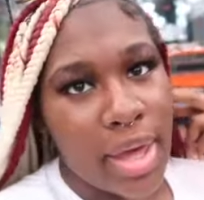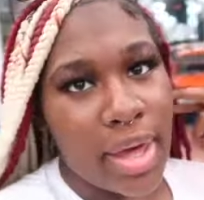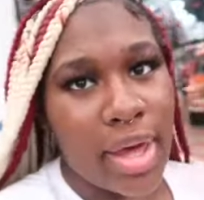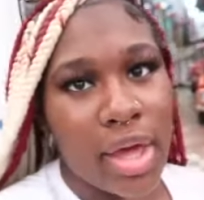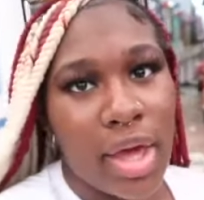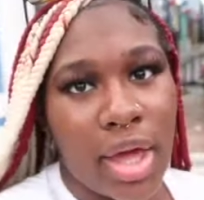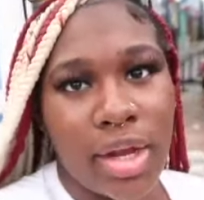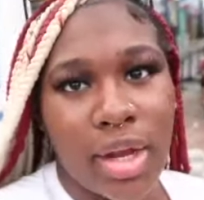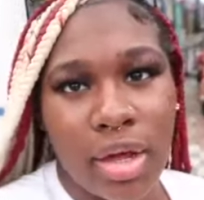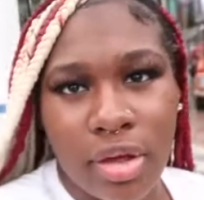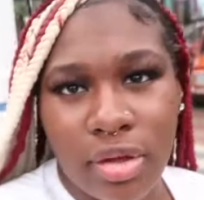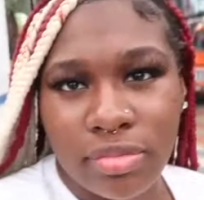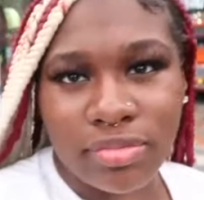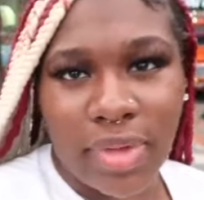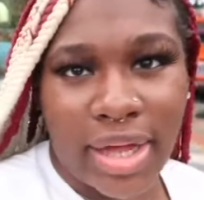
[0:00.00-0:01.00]
And y'all
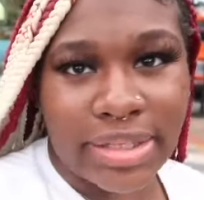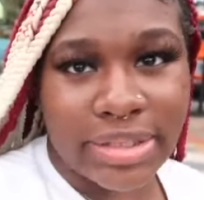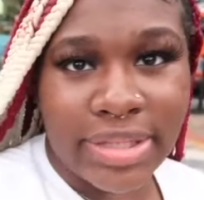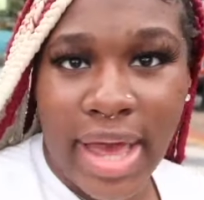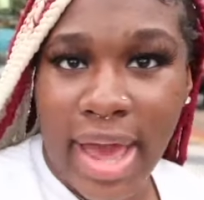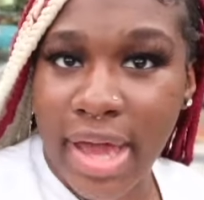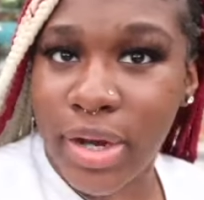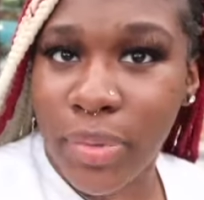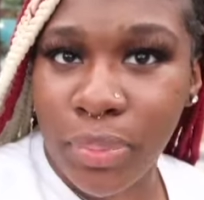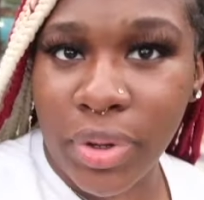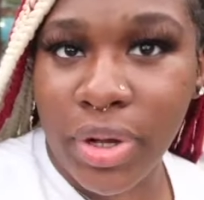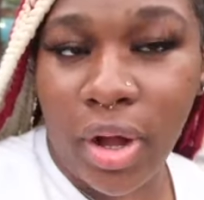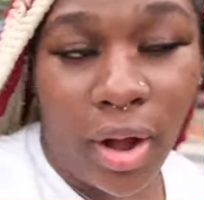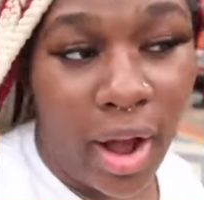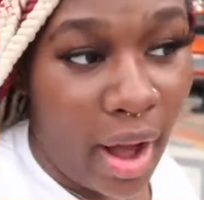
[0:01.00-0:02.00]
know, I just had to
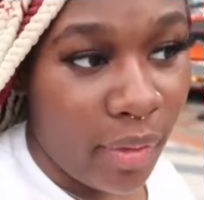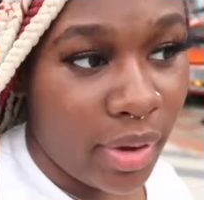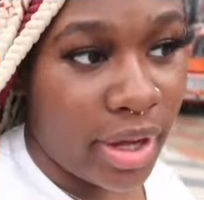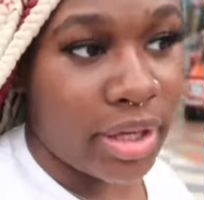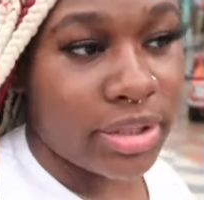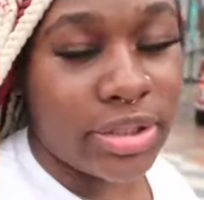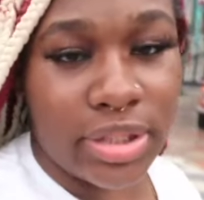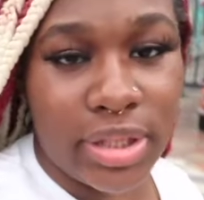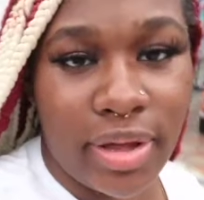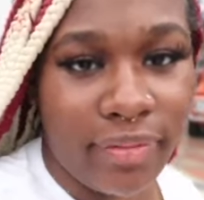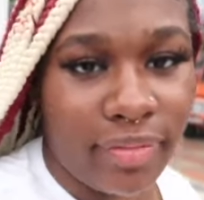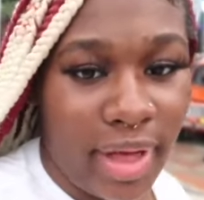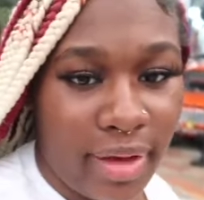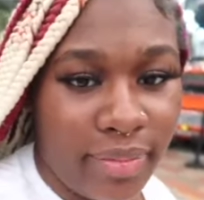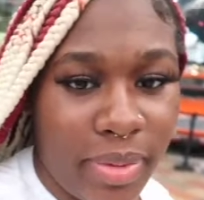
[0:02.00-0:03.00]
bring her out here to
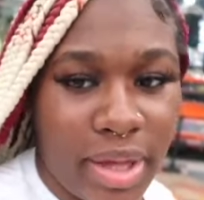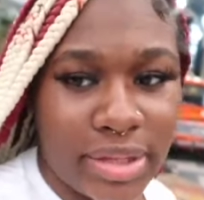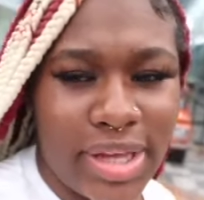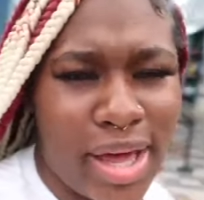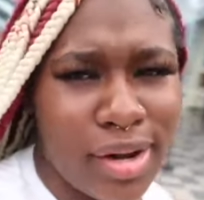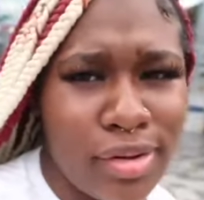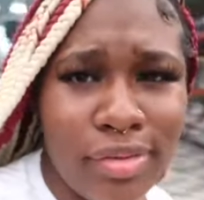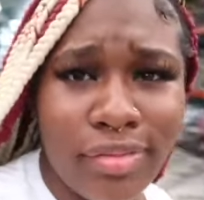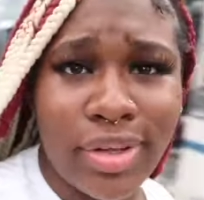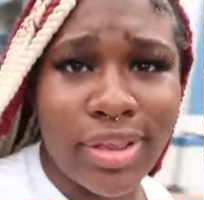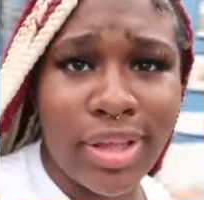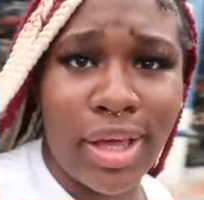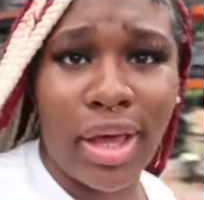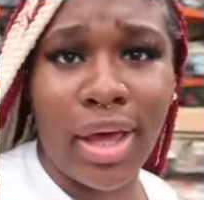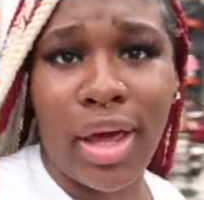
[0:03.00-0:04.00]
live life because I don't even
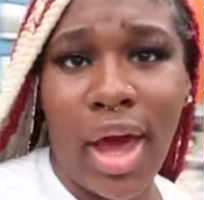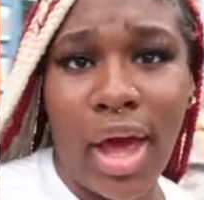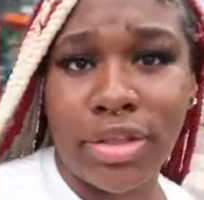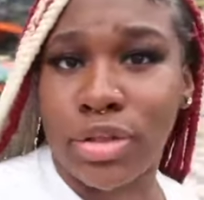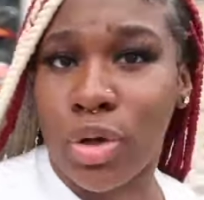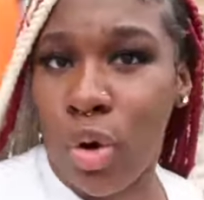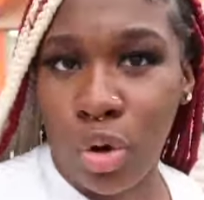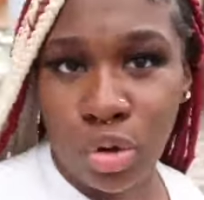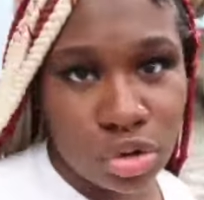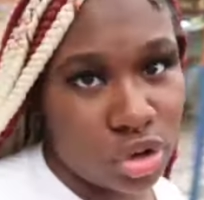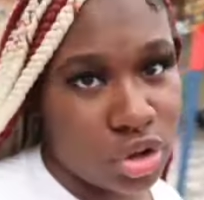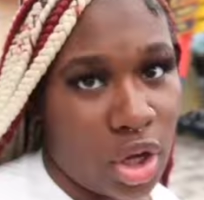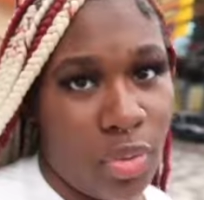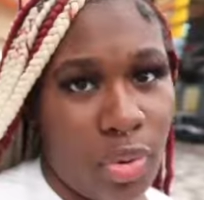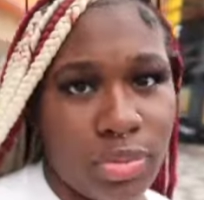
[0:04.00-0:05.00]
think I told
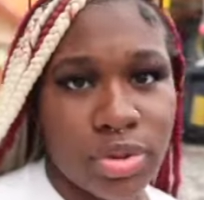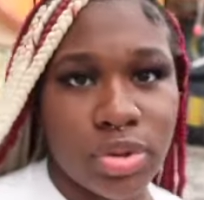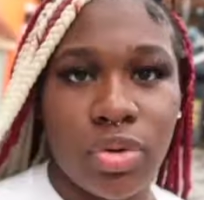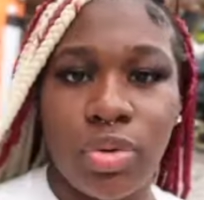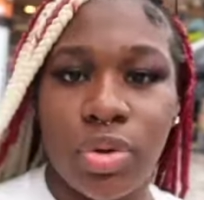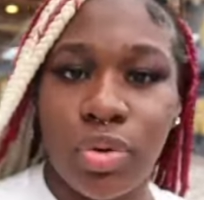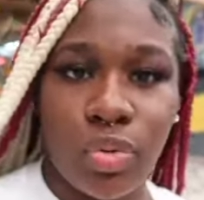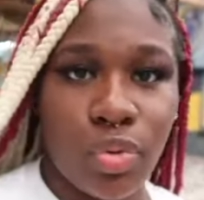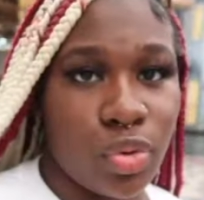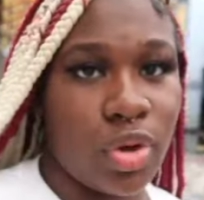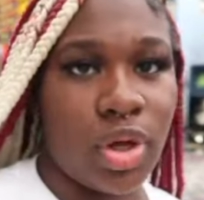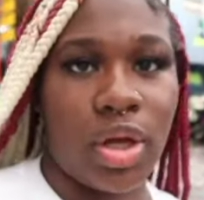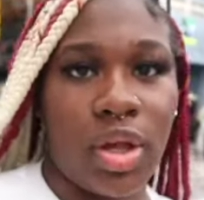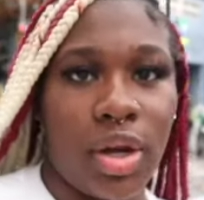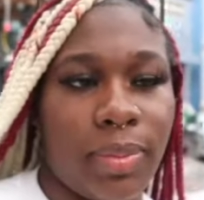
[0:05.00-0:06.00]
y'all what was going on. You
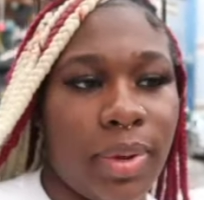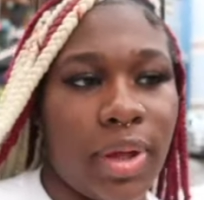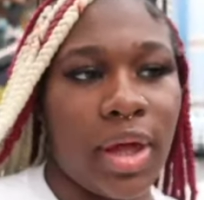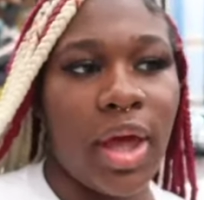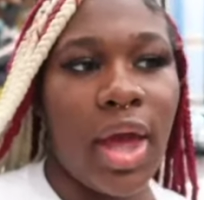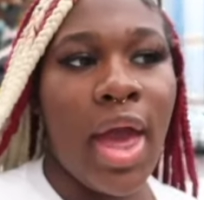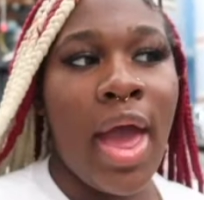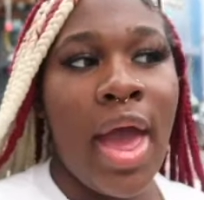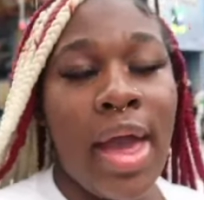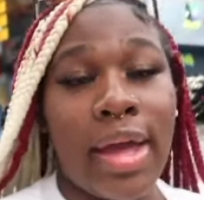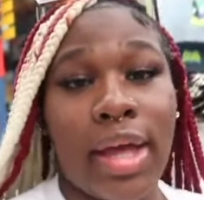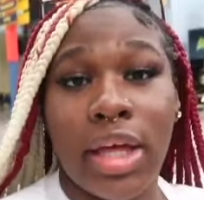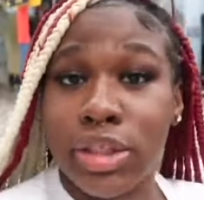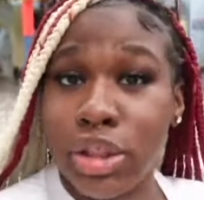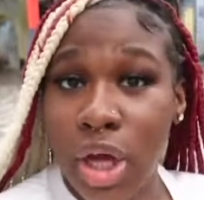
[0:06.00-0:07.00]
know what I
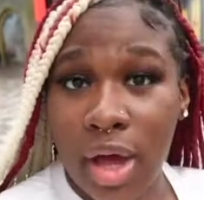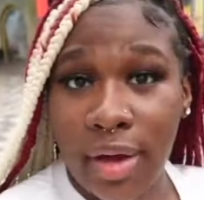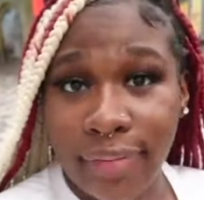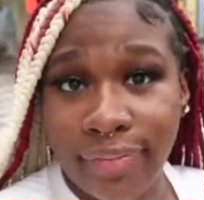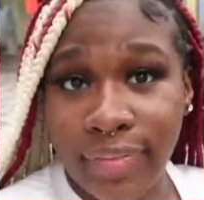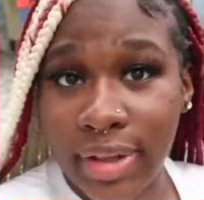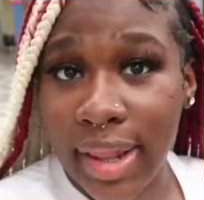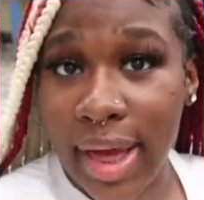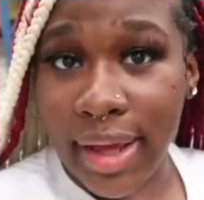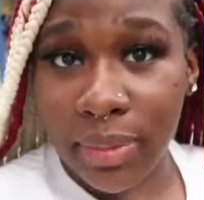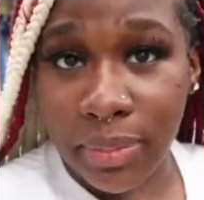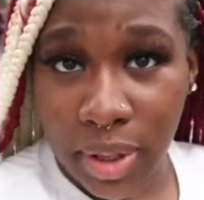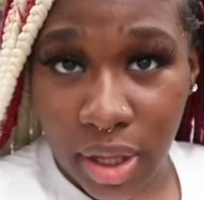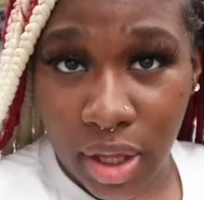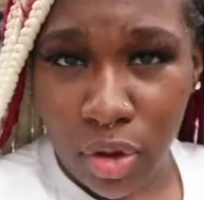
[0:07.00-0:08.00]
mean? Get y'all a friend like
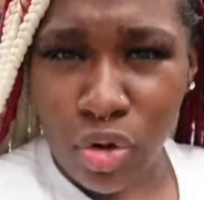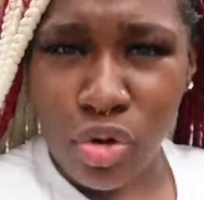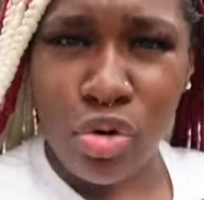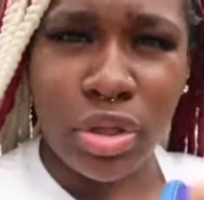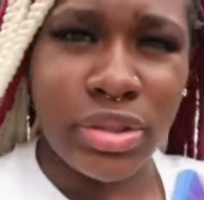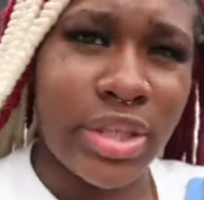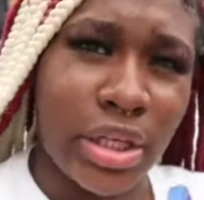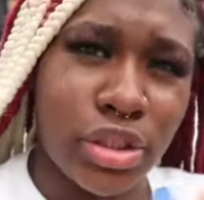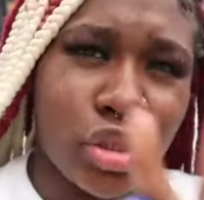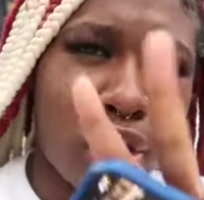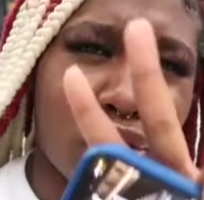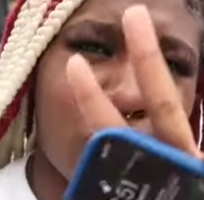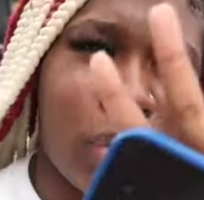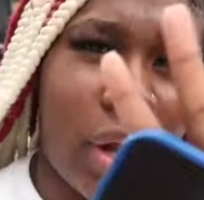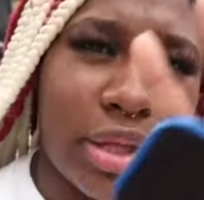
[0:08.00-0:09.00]
me who's going to text
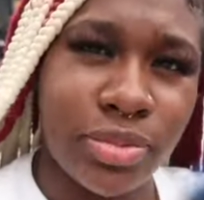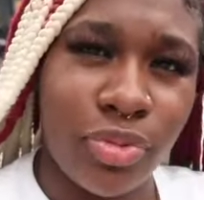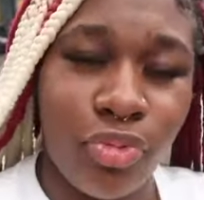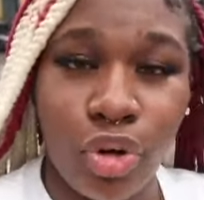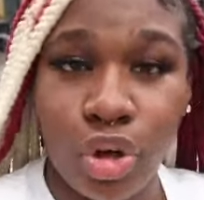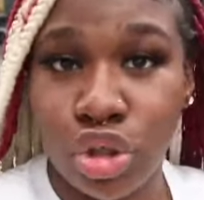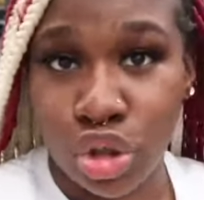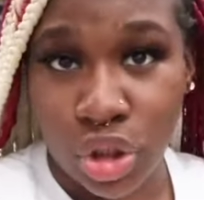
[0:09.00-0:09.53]
y'all 2 days before a